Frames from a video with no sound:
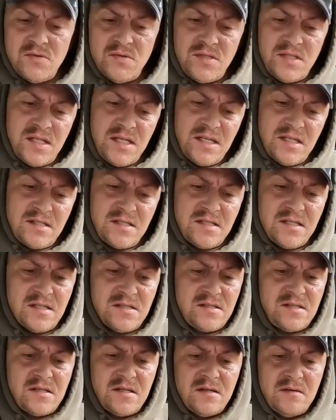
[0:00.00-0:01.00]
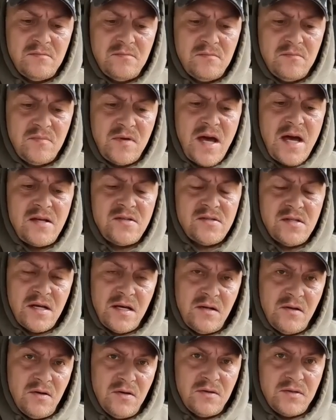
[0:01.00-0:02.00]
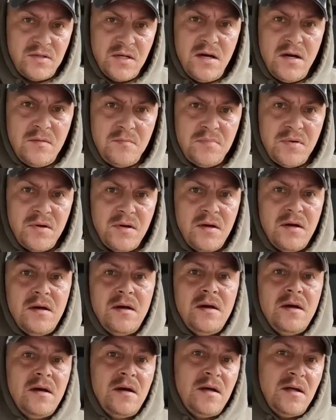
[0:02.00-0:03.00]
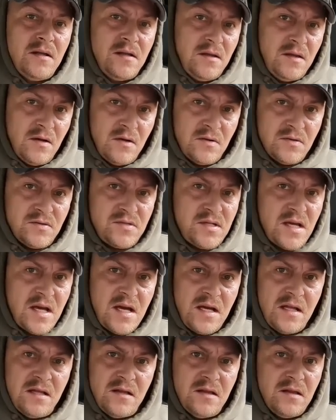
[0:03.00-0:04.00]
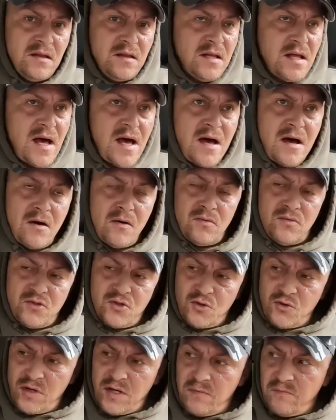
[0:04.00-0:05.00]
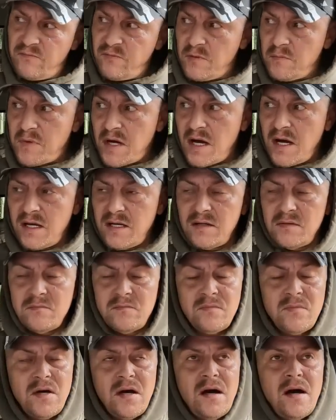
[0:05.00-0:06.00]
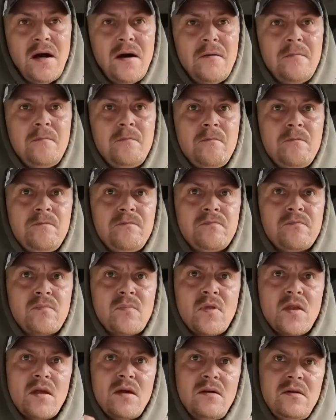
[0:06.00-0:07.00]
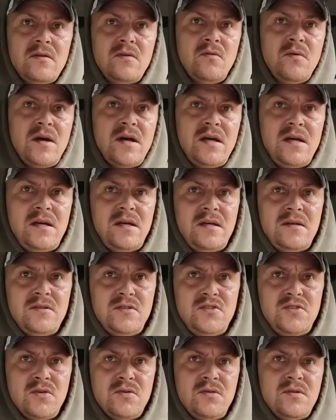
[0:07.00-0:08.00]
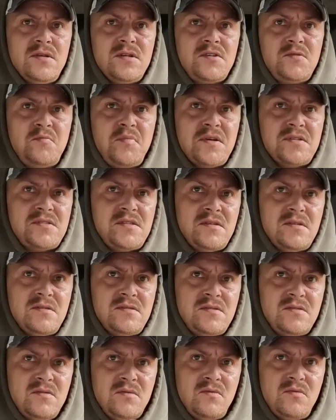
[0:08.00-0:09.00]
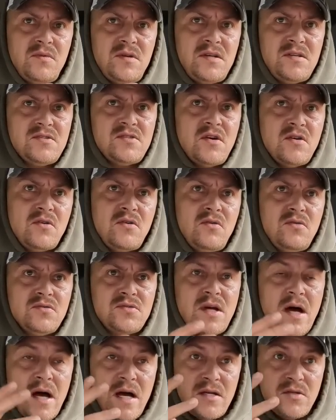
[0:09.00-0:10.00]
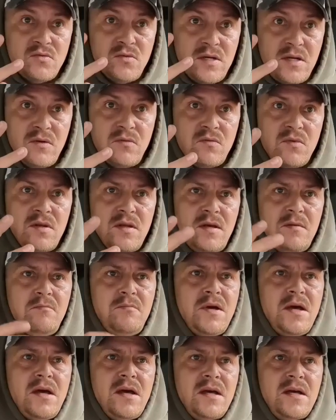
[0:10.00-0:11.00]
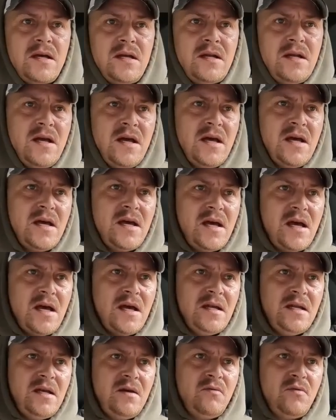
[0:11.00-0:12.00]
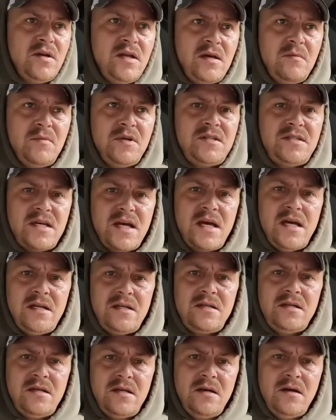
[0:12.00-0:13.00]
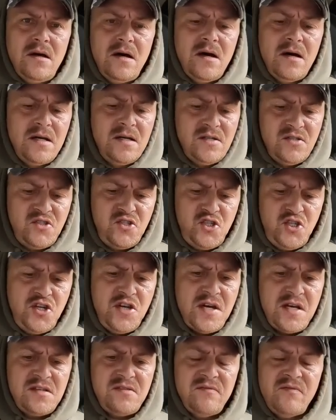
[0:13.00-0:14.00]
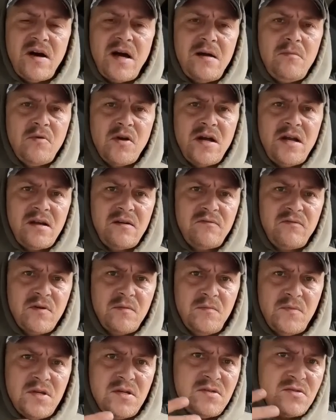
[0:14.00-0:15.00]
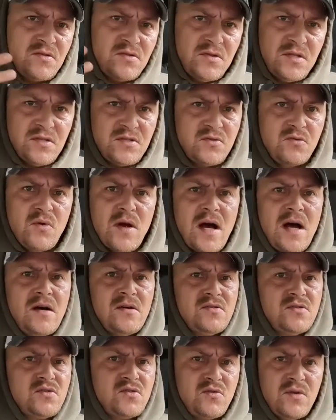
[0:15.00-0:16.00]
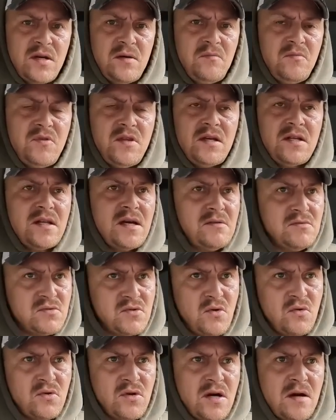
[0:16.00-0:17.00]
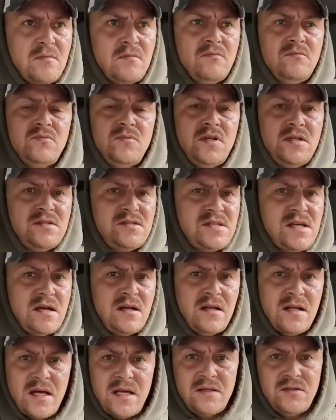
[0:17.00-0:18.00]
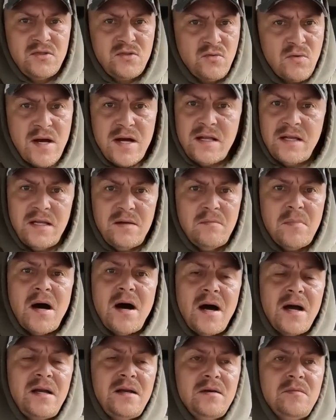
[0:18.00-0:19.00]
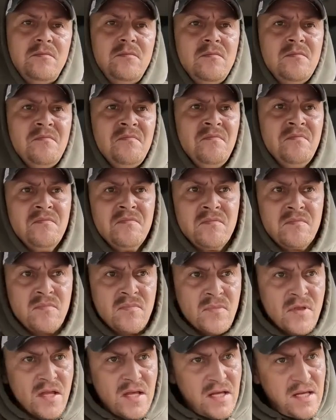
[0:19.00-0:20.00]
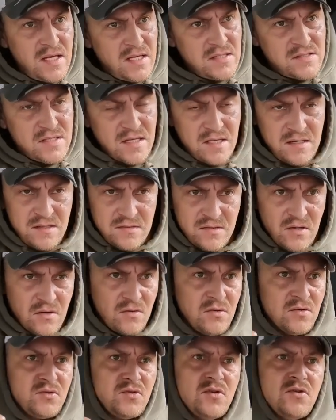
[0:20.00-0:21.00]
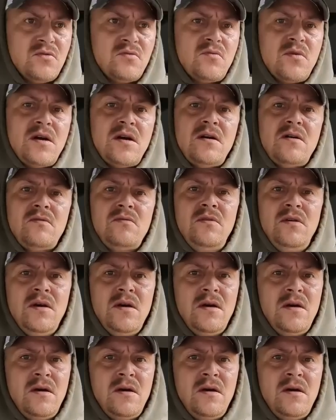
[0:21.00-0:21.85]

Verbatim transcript: soon as he gets this gas line hooked up, there's a loud scream from behind him. Um, the way Jonah expresses his uncle's eyes would get really big and and he would imitate uh, his chest vibrating from this this growl scream thing that was going on. It sounded like directly behind him. He said his uncle turned around,